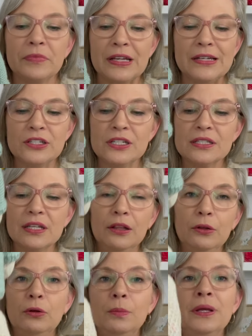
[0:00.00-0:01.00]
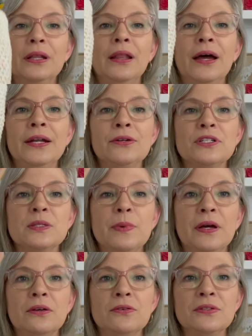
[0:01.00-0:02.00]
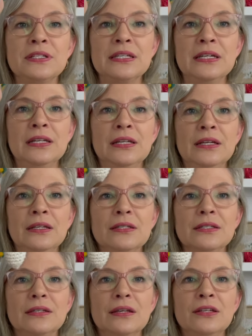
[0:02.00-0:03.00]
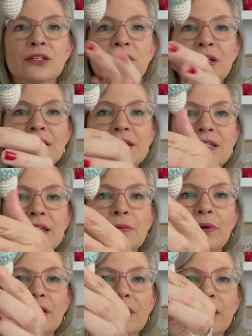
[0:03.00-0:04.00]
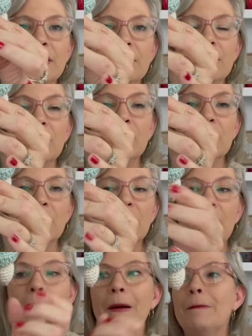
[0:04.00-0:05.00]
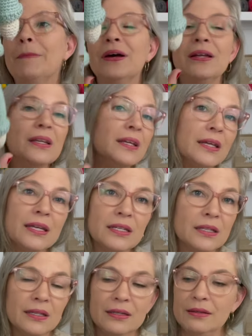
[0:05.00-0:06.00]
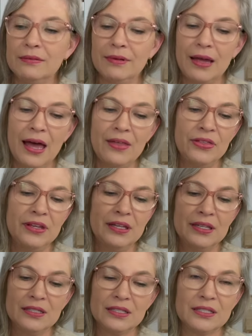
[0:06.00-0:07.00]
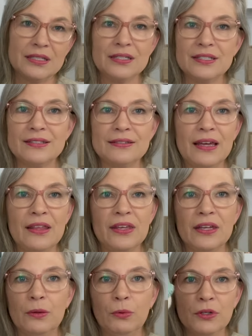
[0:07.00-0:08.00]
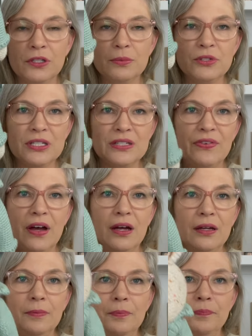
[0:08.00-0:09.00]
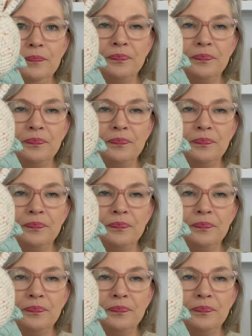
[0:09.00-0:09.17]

It's just a little bit lighter speckles in it. And you can see right there. But it, I think it's, I think it worked up just fine